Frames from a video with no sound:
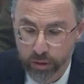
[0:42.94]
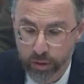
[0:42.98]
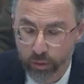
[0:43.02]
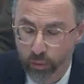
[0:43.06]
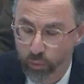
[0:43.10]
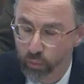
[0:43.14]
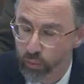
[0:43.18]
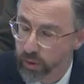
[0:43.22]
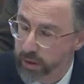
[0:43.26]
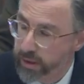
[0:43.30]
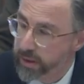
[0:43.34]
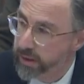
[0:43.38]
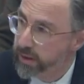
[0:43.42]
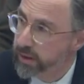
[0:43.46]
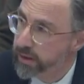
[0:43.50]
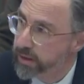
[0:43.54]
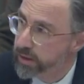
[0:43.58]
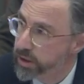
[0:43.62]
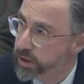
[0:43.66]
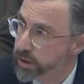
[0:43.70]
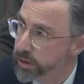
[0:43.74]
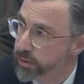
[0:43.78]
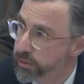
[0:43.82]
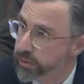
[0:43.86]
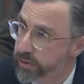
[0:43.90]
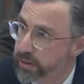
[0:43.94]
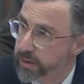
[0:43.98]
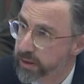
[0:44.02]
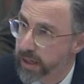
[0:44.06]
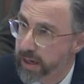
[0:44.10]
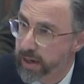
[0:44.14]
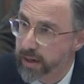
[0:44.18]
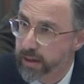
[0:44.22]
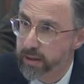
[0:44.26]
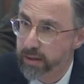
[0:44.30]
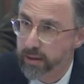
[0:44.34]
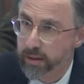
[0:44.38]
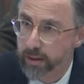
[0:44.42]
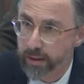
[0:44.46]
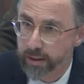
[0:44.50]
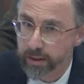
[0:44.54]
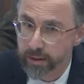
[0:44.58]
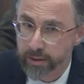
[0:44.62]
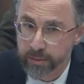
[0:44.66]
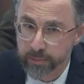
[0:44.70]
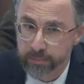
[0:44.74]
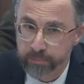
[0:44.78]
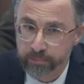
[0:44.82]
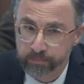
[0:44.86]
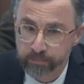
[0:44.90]
one of the issues that
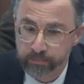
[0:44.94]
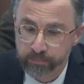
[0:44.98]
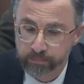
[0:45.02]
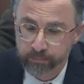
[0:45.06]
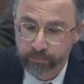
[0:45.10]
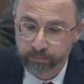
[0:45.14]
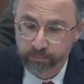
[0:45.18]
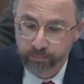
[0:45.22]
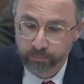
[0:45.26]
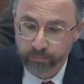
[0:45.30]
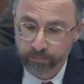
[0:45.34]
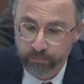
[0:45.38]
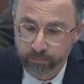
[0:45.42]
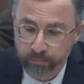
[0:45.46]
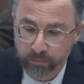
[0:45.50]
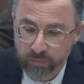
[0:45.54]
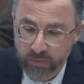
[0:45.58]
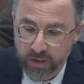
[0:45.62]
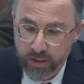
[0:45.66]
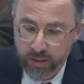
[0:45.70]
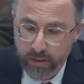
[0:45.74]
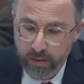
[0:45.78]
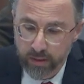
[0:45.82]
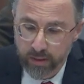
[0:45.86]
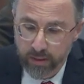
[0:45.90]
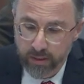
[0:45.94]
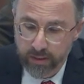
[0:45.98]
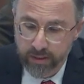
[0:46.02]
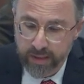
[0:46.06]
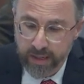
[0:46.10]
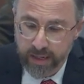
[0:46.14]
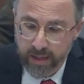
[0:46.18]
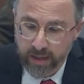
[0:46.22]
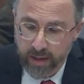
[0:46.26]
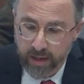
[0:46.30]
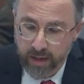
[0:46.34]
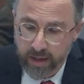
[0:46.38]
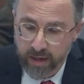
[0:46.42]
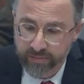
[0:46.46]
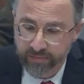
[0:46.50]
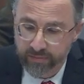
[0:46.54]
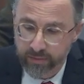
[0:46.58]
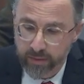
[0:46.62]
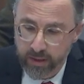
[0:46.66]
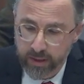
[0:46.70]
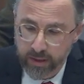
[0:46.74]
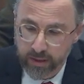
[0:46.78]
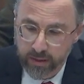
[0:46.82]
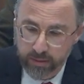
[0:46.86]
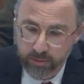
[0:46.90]
that I
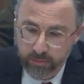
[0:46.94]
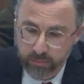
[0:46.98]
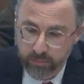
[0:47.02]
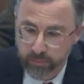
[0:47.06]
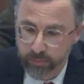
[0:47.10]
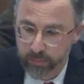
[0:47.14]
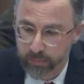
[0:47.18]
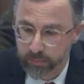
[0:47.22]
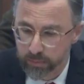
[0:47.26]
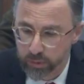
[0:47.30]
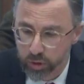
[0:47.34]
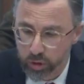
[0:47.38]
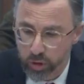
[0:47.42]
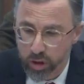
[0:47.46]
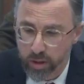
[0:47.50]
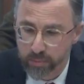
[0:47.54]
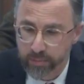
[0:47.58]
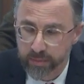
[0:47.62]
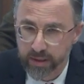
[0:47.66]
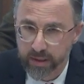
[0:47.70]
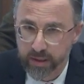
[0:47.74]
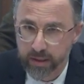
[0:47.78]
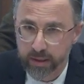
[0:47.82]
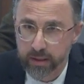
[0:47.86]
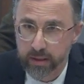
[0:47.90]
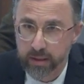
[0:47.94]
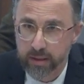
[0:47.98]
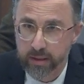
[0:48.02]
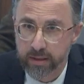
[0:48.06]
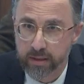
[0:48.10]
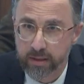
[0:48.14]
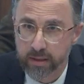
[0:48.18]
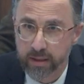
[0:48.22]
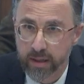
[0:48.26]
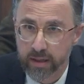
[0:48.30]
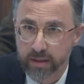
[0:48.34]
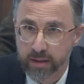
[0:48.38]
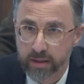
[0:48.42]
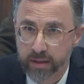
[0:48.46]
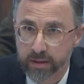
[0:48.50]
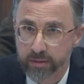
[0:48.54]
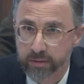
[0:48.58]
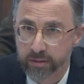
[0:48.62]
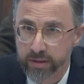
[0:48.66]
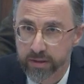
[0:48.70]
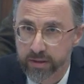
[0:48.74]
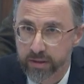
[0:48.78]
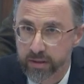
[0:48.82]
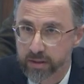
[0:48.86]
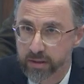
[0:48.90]
find troubling is that
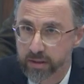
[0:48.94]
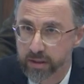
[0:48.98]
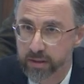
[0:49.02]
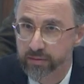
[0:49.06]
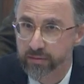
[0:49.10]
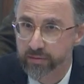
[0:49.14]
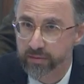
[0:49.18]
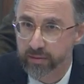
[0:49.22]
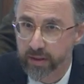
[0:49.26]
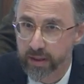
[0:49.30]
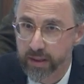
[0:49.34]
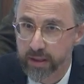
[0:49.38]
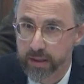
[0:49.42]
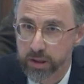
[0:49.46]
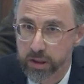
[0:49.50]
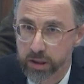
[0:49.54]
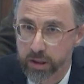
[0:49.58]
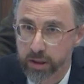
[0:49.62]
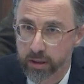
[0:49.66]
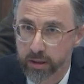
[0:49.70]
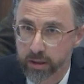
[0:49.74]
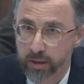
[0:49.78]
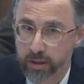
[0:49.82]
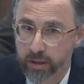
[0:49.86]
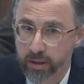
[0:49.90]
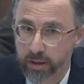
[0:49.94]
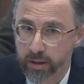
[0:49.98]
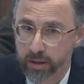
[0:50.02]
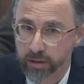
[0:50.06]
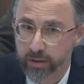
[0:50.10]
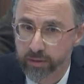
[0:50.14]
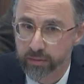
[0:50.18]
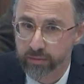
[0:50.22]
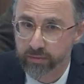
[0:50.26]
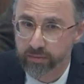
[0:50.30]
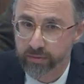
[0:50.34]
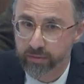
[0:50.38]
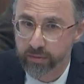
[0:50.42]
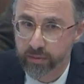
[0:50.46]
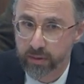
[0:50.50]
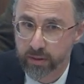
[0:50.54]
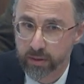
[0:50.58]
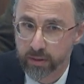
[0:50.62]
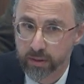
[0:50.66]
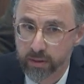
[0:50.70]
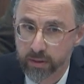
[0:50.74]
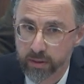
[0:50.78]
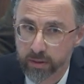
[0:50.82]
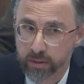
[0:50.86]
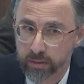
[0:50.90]
there is this conflation of
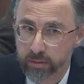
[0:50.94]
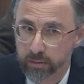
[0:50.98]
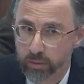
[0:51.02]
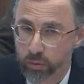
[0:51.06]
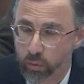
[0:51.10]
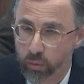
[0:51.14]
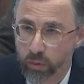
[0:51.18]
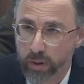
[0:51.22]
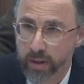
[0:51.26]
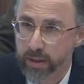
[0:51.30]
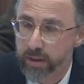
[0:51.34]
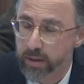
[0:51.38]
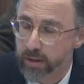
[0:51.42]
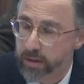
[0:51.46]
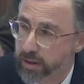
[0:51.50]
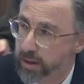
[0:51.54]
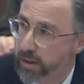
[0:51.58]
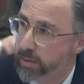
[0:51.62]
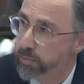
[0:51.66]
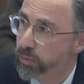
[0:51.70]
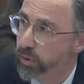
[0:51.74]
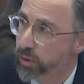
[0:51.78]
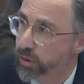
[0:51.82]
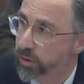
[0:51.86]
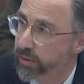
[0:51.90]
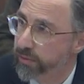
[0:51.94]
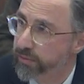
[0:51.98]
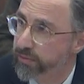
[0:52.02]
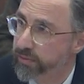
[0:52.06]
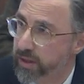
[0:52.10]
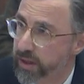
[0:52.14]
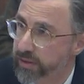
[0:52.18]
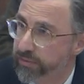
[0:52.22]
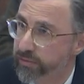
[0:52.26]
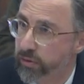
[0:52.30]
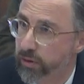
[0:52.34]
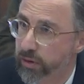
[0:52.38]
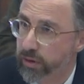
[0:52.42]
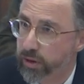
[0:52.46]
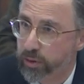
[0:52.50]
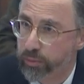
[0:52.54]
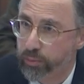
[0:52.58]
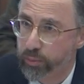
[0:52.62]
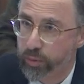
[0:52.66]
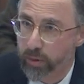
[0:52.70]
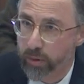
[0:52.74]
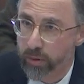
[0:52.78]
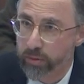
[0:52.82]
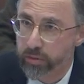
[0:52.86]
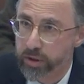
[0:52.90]
quite a number of different
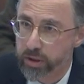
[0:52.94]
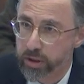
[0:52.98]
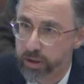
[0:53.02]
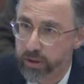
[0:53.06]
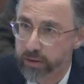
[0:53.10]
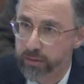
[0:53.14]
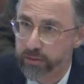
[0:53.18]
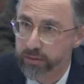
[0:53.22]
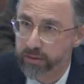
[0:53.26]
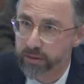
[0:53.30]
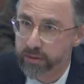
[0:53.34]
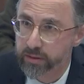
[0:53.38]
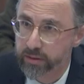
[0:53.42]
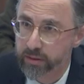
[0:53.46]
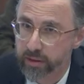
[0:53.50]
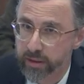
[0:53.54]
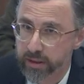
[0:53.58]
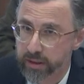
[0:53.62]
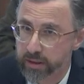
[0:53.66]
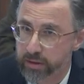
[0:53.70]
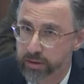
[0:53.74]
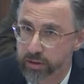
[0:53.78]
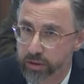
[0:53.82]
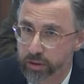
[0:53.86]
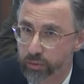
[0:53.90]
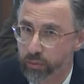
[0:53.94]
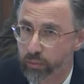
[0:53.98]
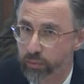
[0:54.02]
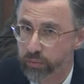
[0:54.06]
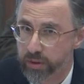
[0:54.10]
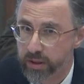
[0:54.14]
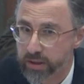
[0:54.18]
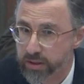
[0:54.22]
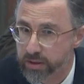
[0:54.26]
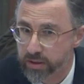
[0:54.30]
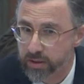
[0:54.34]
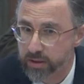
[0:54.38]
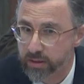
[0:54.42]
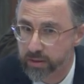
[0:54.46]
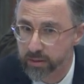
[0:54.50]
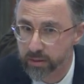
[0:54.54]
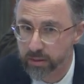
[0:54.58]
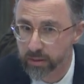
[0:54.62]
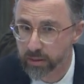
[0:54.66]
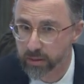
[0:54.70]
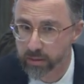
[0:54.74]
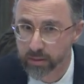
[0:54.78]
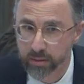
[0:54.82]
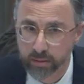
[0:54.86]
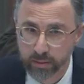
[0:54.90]
approaches into this
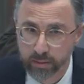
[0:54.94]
